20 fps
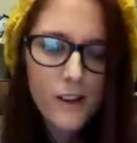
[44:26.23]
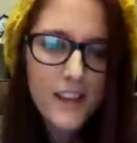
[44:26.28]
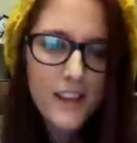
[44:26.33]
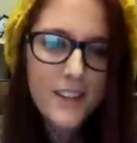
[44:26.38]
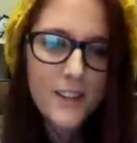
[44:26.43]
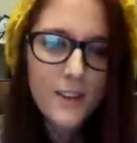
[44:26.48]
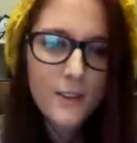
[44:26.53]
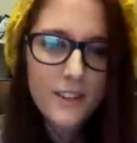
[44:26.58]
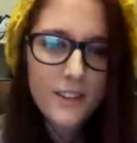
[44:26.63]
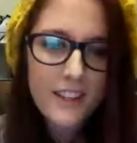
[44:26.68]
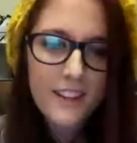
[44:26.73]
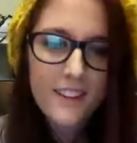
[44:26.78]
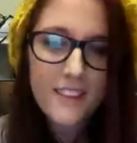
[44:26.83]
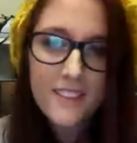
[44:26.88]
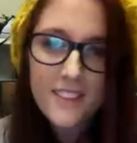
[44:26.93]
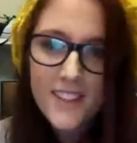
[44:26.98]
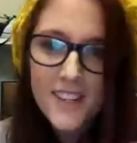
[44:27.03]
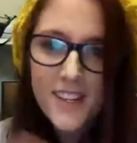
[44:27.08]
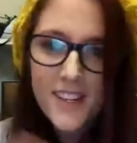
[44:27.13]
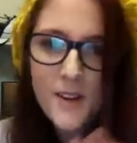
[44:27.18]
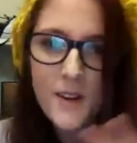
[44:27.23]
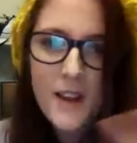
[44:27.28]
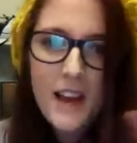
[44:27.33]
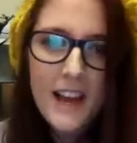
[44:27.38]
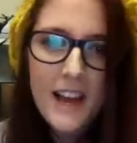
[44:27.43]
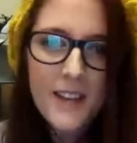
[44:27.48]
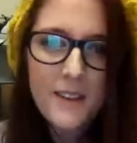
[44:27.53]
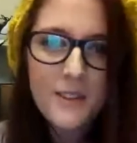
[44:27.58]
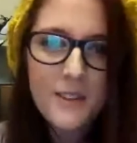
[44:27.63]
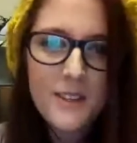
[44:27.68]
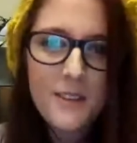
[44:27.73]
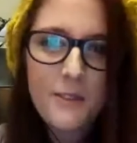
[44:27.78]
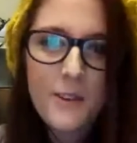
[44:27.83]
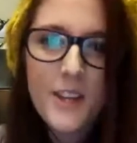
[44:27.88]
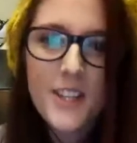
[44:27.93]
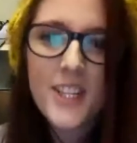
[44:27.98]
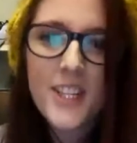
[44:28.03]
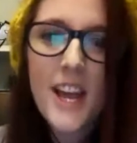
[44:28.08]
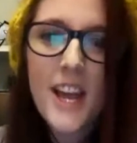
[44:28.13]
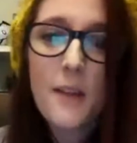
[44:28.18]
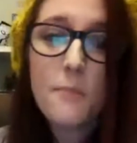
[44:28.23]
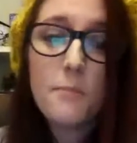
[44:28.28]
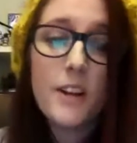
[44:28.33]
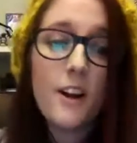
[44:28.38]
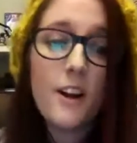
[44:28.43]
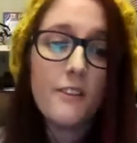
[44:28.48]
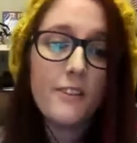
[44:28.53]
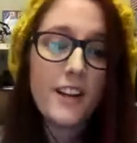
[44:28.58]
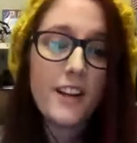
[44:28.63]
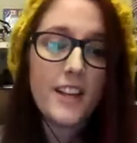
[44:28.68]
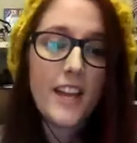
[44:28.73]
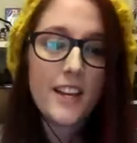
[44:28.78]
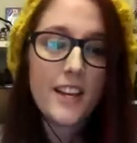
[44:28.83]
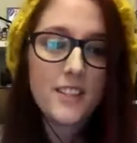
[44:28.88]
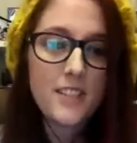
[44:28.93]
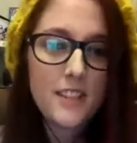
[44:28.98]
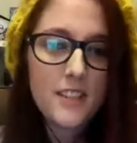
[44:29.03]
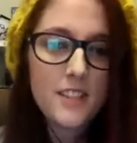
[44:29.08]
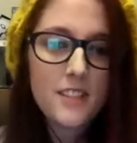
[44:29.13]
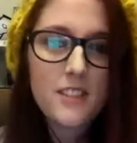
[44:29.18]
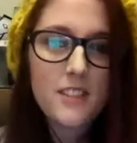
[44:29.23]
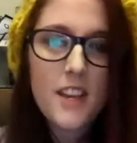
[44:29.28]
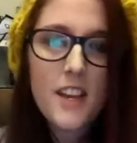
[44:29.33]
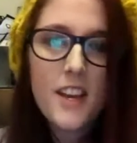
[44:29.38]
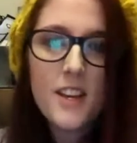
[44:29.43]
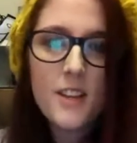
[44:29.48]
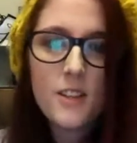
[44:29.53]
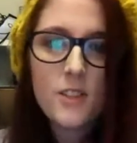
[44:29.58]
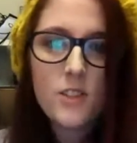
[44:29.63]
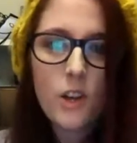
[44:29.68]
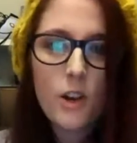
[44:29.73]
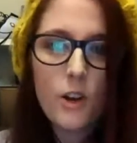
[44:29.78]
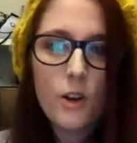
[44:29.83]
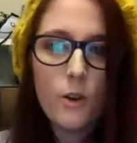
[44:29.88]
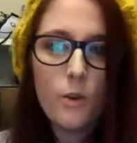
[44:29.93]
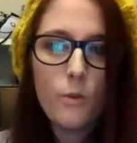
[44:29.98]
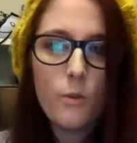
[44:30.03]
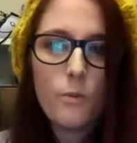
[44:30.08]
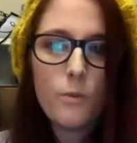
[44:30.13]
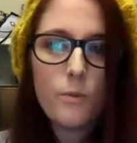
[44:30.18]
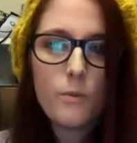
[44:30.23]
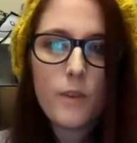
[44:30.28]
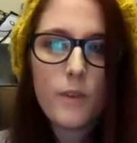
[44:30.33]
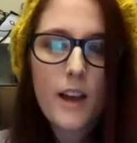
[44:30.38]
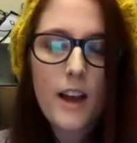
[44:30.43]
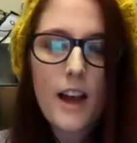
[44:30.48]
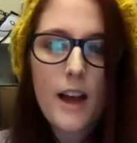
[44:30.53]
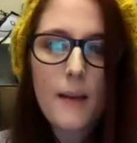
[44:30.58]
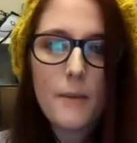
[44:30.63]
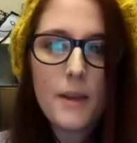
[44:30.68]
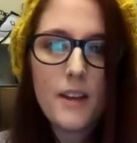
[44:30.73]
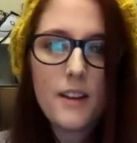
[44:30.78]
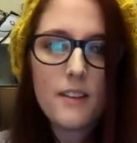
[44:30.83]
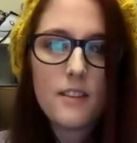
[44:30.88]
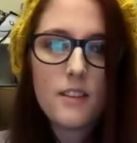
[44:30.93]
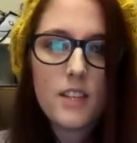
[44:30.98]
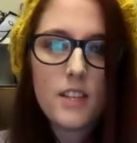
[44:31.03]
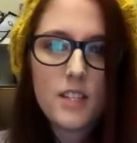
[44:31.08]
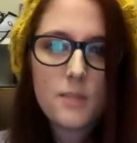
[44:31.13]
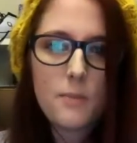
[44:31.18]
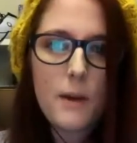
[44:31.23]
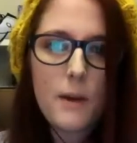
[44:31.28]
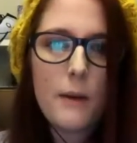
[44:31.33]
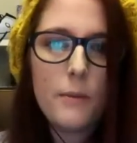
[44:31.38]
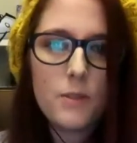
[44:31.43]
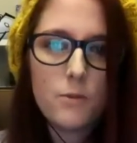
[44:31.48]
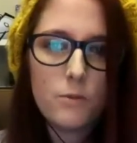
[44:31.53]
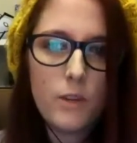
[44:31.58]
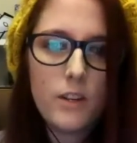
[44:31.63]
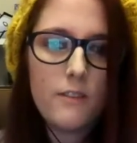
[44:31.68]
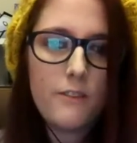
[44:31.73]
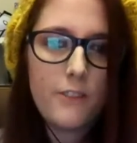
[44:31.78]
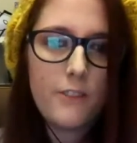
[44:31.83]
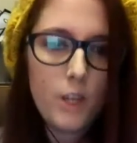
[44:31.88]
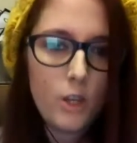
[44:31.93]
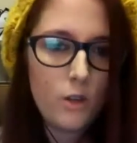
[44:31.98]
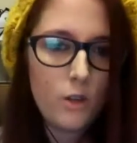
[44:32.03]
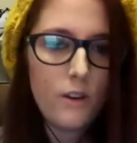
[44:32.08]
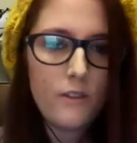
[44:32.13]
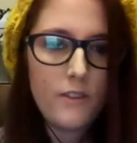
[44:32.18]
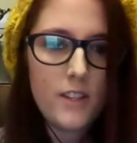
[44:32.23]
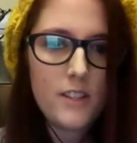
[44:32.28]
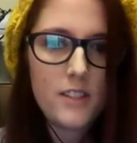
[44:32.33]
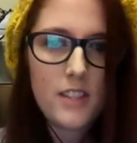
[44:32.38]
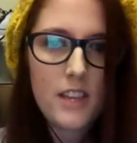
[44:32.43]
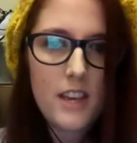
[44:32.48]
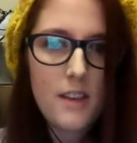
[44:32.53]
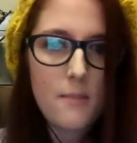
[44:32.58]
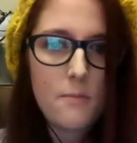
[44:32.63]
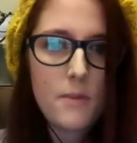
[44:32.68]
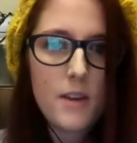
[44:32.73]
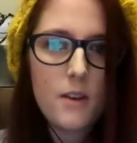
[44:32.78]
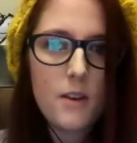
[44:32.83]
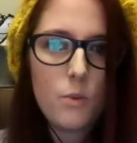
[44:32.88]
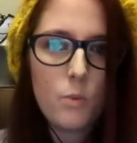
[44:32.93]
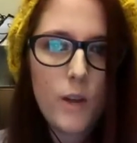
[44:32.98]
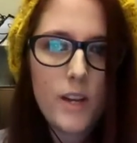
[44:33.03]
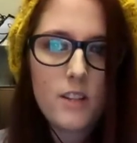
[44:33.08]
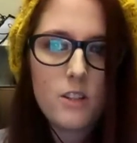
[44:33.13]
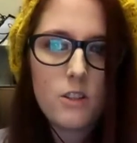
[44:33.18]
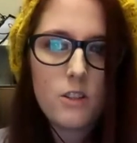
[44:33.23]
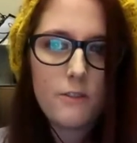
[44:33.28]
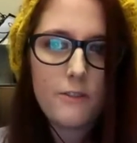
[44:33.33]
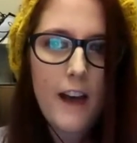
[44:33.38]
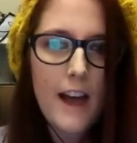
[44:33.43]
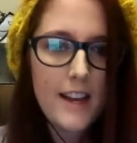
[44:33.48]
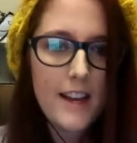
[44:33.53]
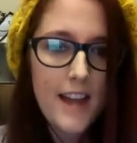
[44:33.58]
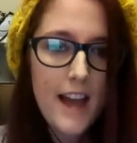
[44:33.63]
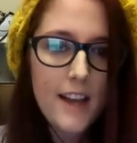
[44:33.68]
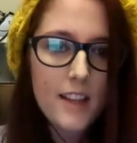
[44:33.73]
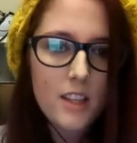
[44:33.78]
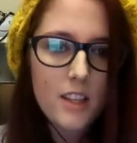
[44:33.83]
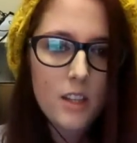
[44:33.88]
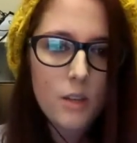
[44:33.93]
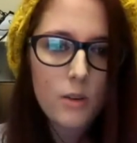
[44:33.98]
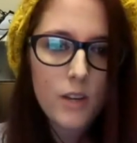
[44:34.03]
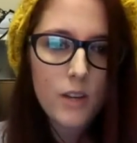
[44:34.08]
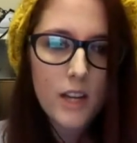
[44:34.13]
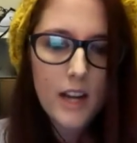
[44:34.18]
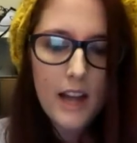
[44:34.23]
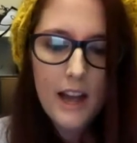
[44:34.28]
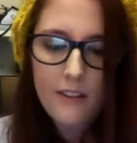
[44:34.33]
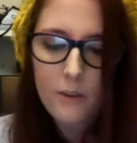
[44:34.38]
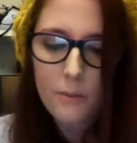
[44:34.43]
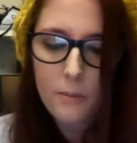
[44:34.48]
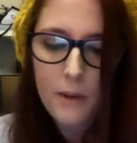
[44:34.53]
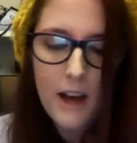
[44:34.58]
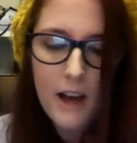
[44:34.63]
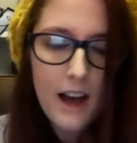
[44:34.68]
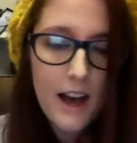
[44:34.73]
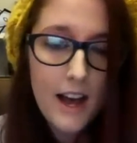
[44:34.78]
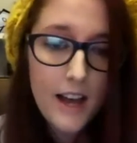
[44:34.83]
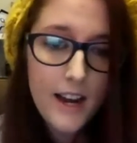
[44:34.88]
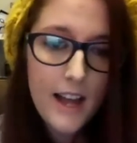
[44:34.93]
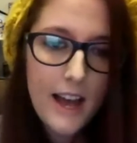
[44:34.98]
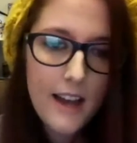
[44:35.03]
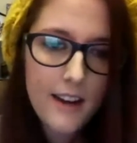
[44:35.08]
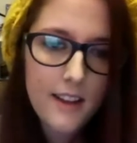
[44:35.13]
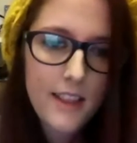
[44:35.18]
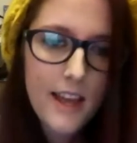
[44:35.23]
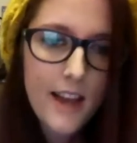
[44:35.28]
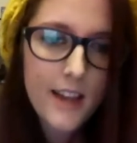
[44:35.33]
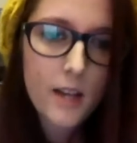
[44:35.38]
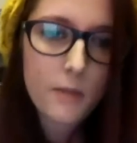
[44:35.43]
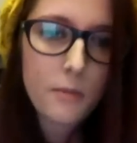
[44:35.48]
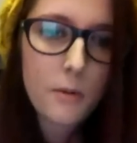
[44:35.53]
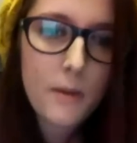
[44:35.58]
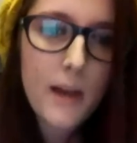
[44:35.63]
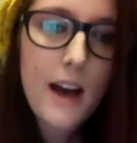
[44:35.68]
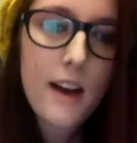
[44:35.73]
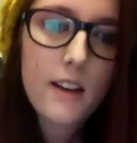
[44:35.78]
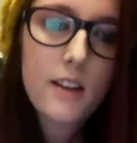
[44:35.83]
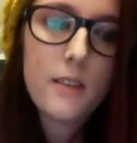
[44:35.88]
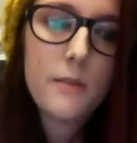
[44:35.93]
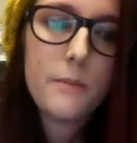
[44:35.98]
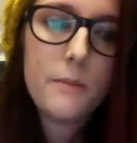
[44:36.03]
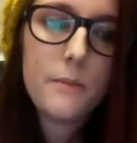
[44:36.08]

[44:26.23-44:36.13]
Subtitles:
I don't know really how you would differentiate, but of Alexis. So, this part was written for you, obviously, but when did you find out that you were going to have a part? How did that come about?